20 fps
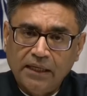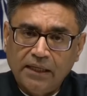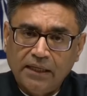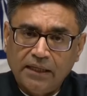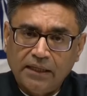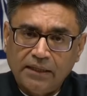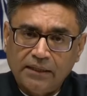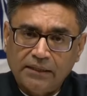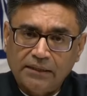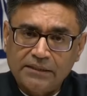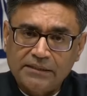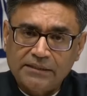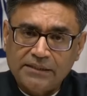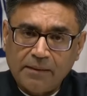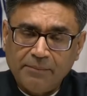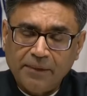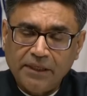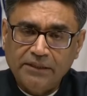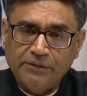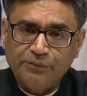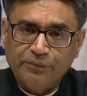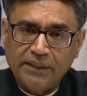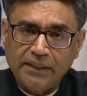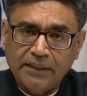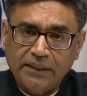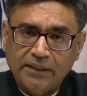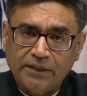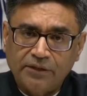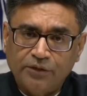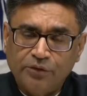the summit
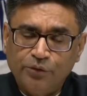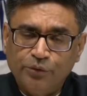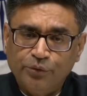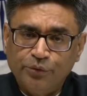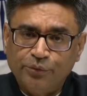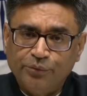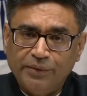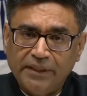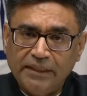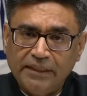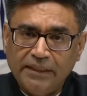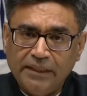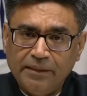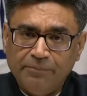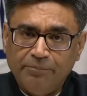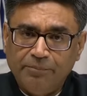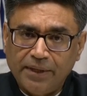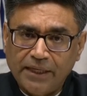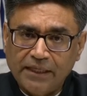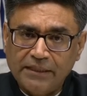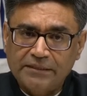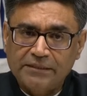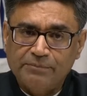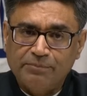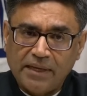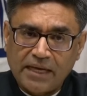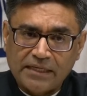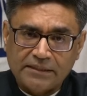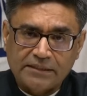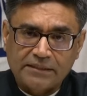will conclude with the
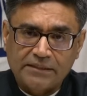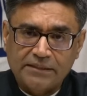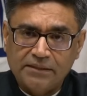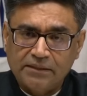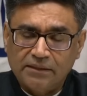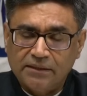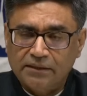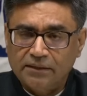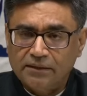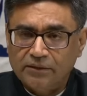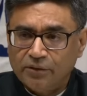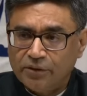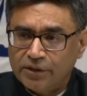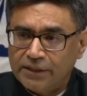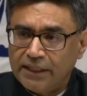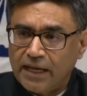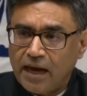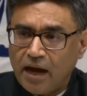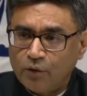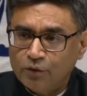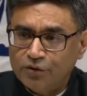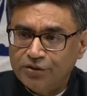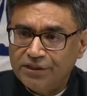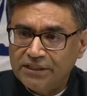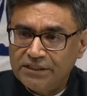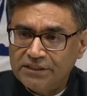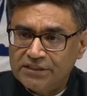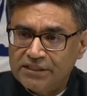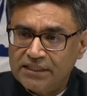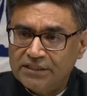BRICS Plus or the
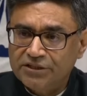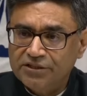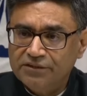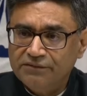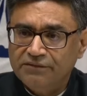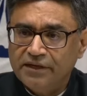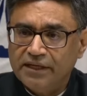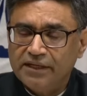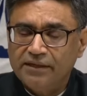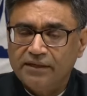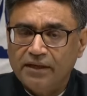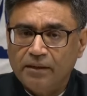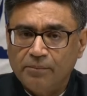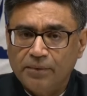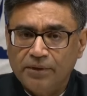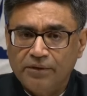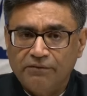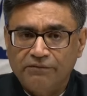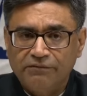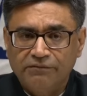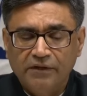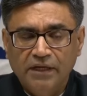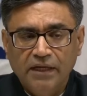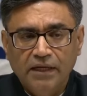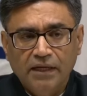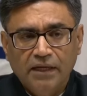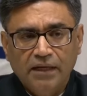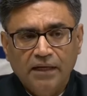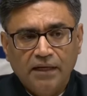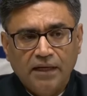outreach session, where a number of
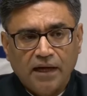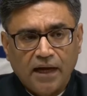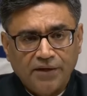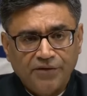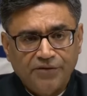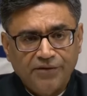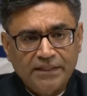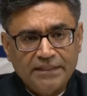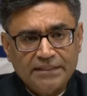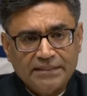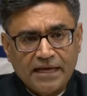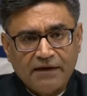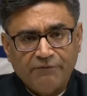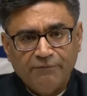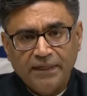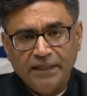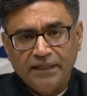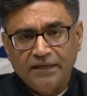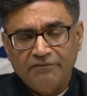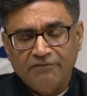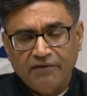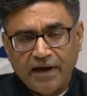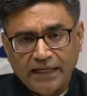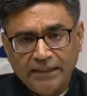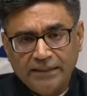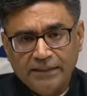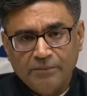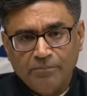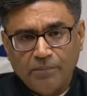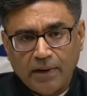countries have been
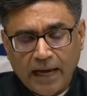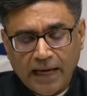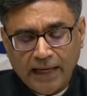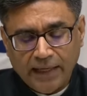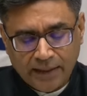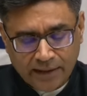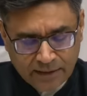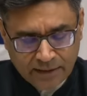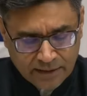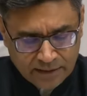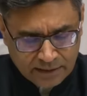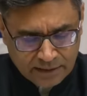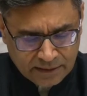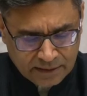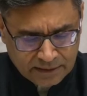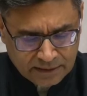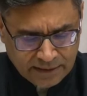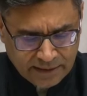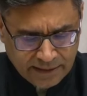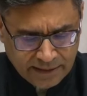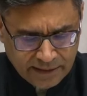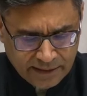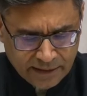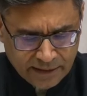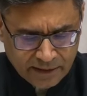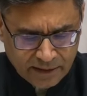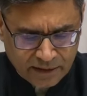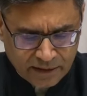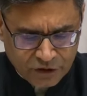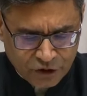invited by
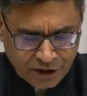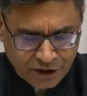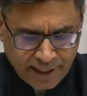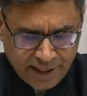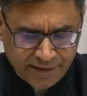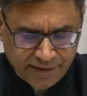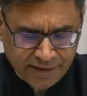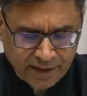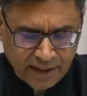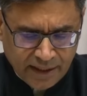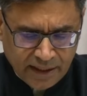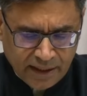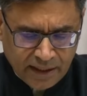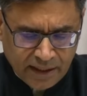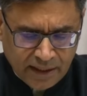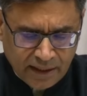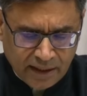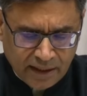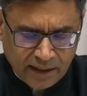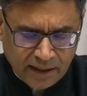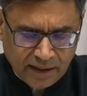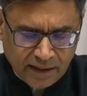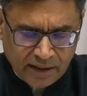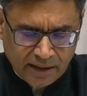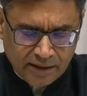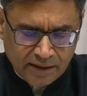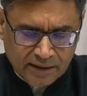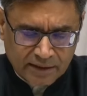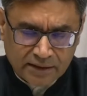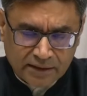the chair.
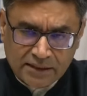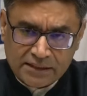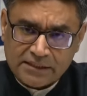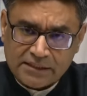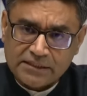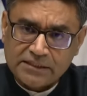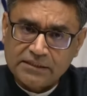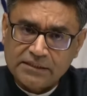This